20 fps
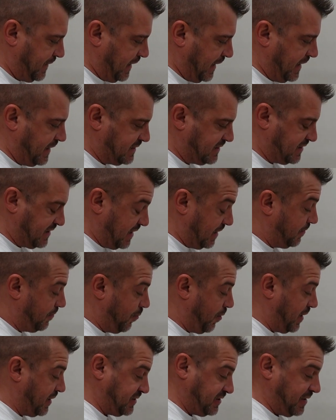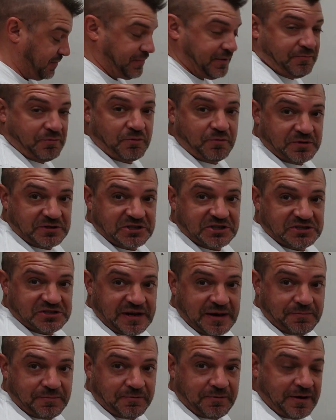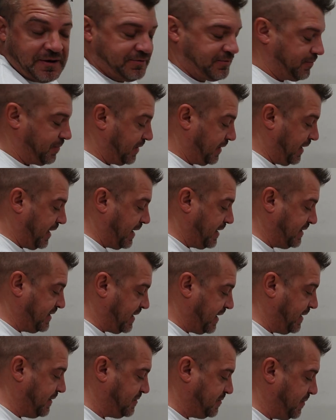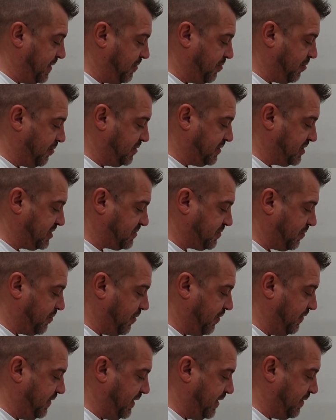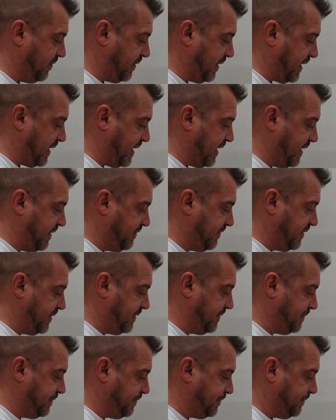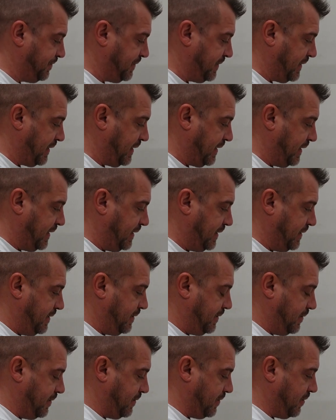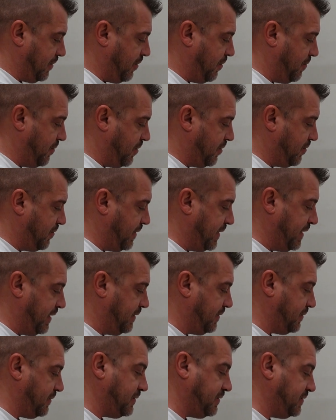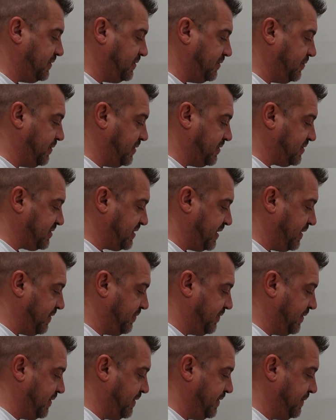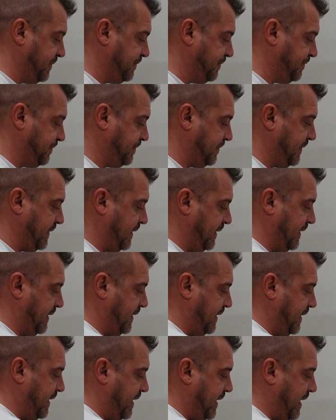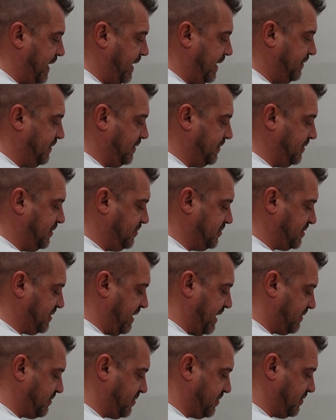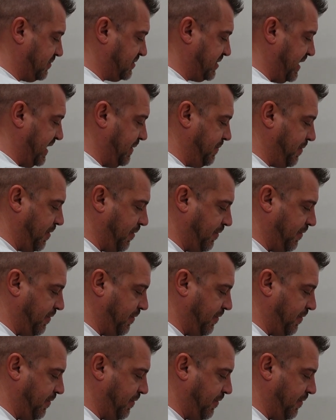because, well, some people will just tape around them, but a lot of times people will just remove the outlet cover, or the homeowner will, or the do-it-yourselfer, and they'll use electrical tape